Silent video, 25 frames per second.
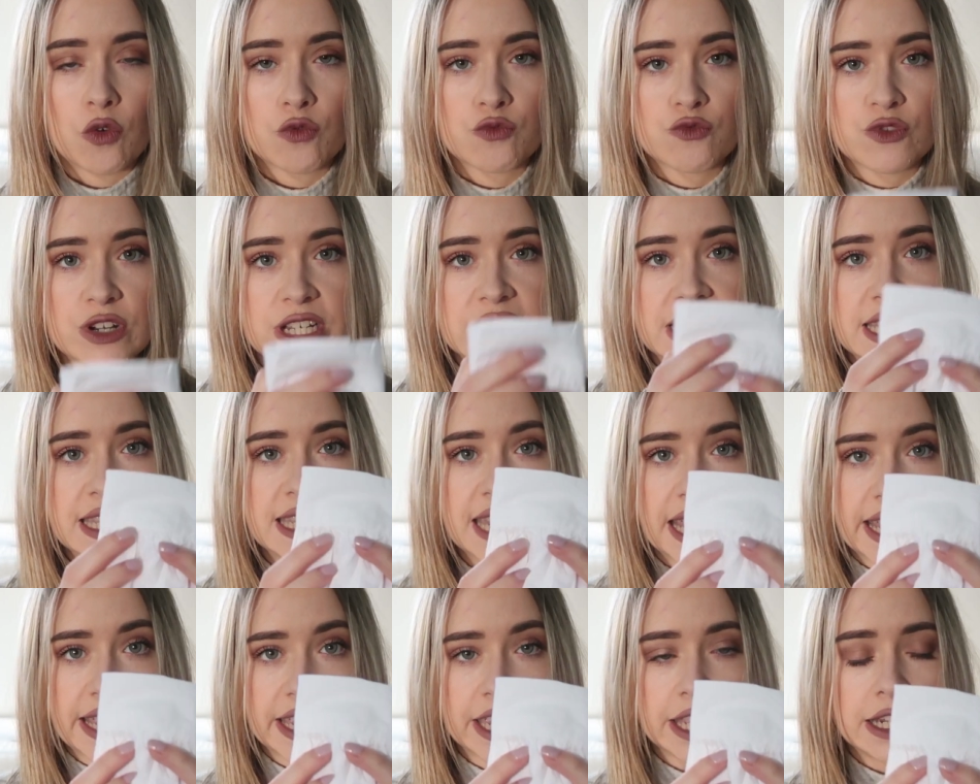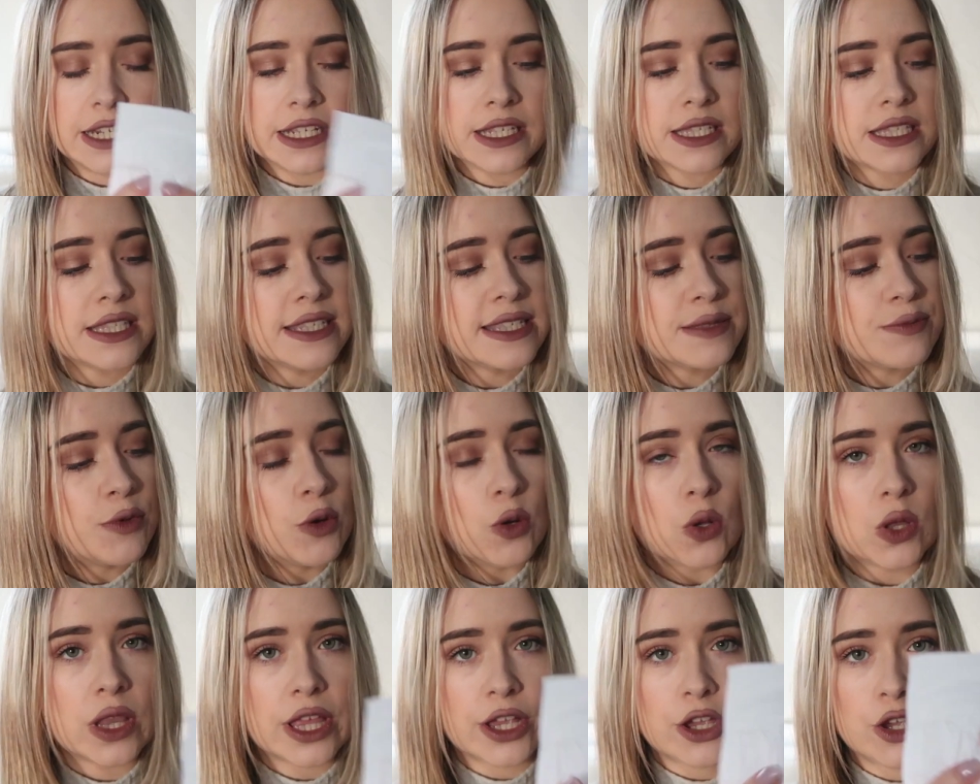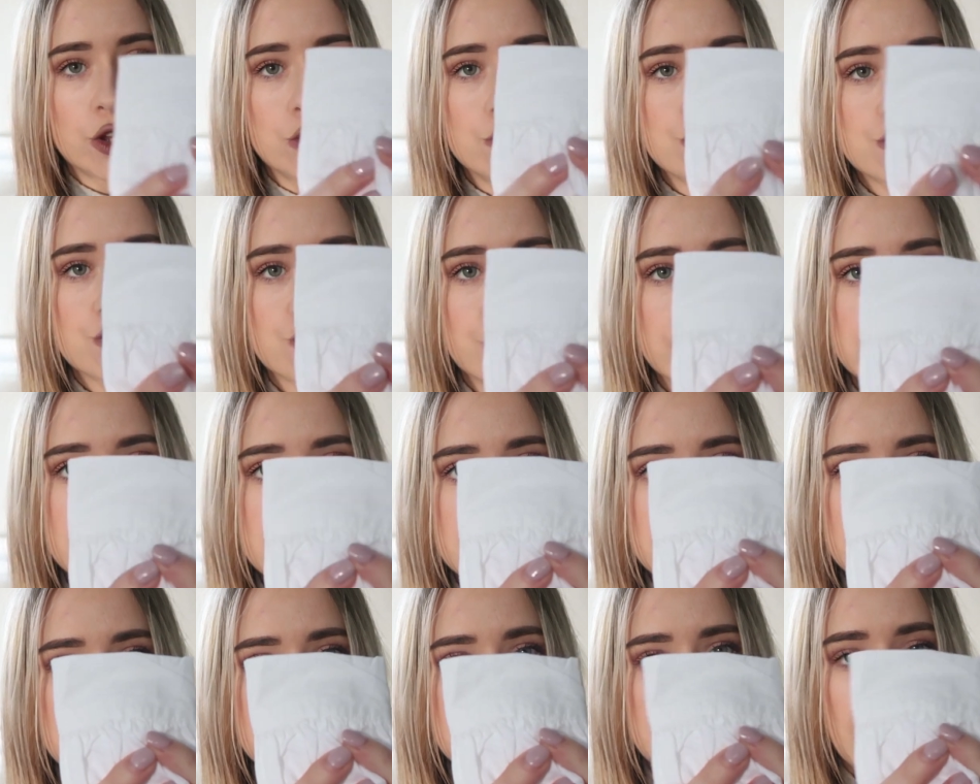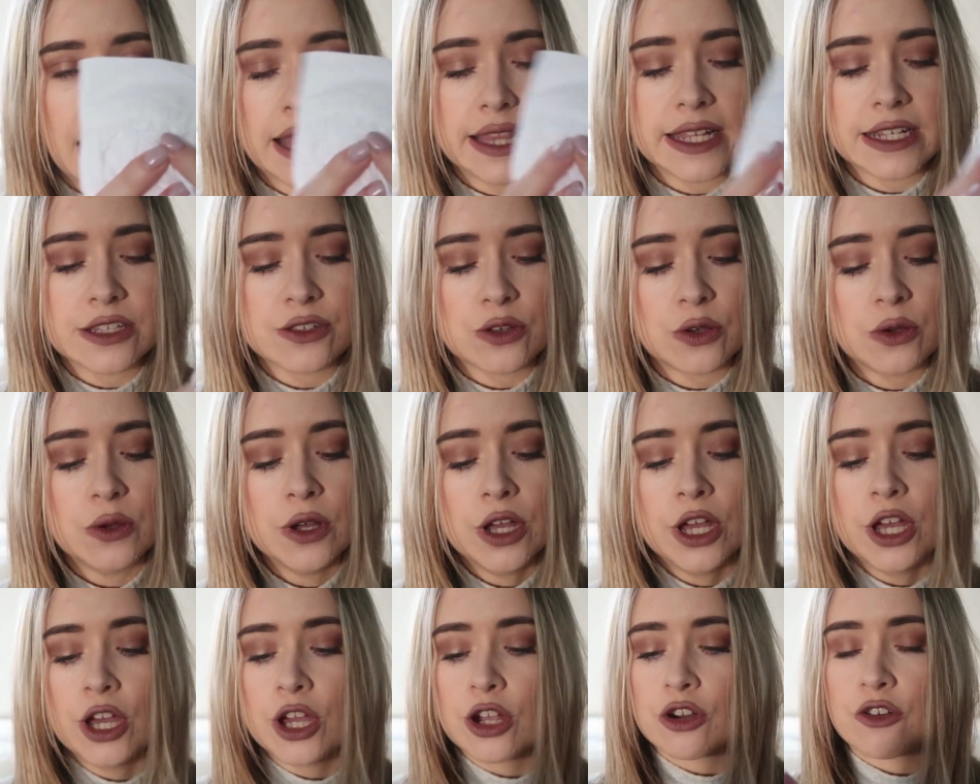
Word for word: ridiculously small. Like, whose wrist is that little?